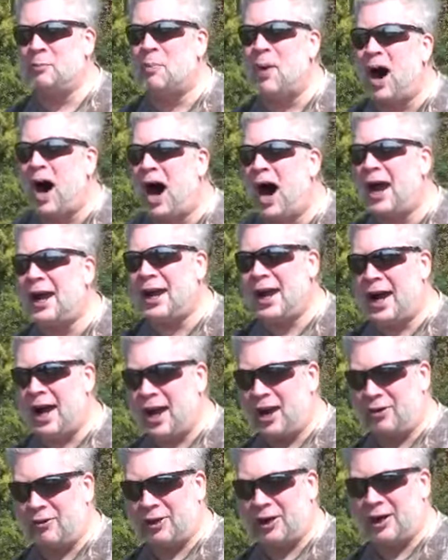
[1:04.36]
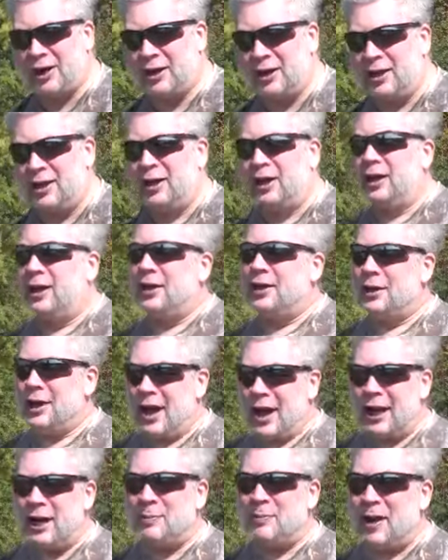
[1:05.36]
my area,
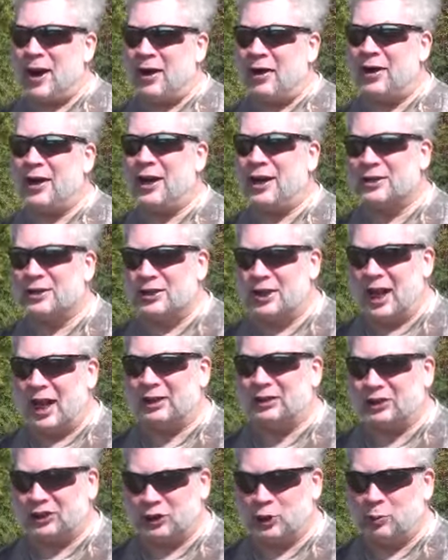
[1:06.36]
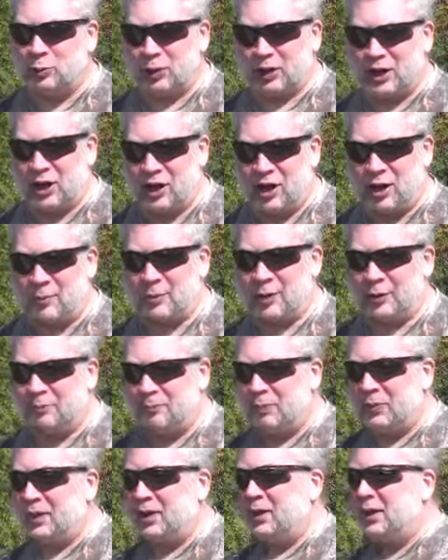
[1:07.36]
Nannyberry is not super common.
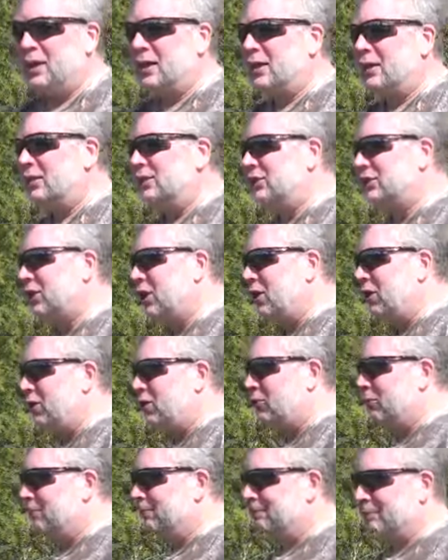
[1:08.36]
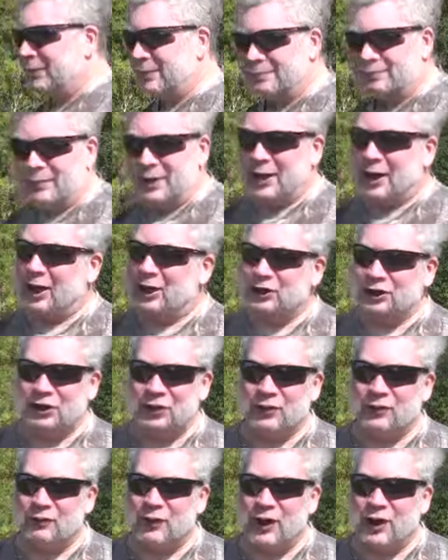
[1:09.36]
So I got to
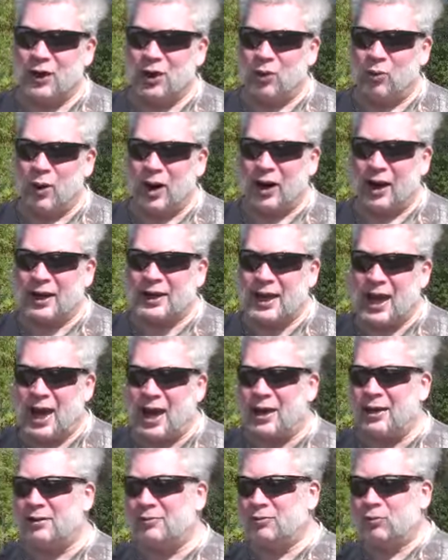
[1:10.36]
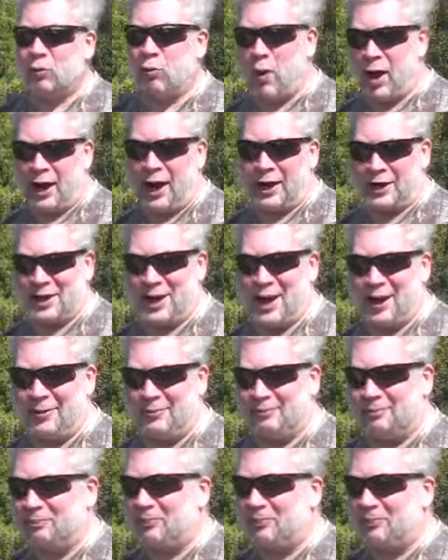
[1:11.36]
shoot the video where I can, when I can.